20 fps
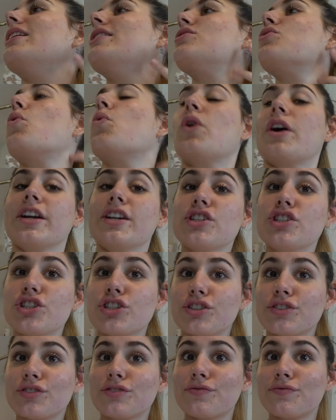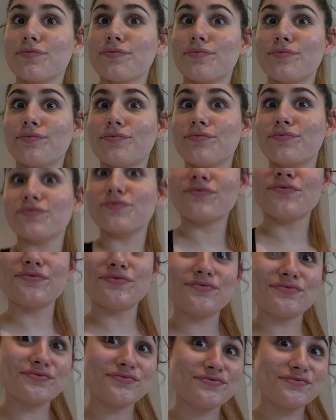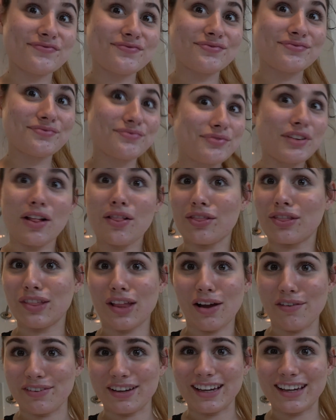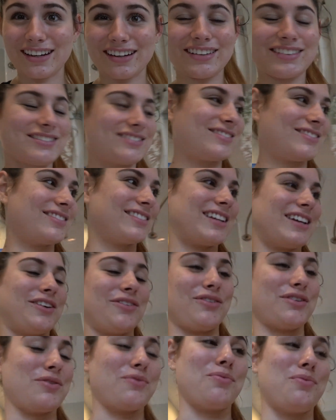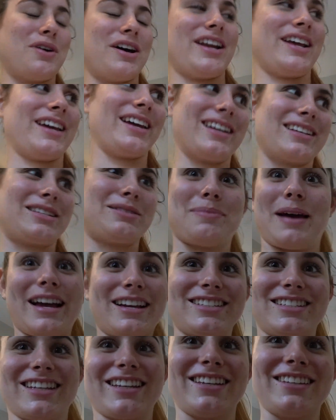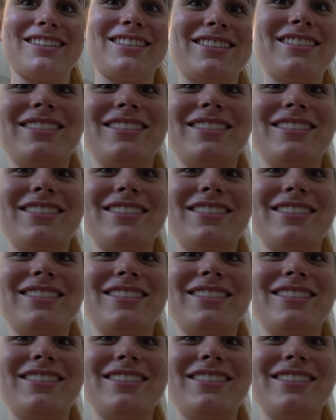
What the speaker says: It's orange. Love it. I don't know what I expected.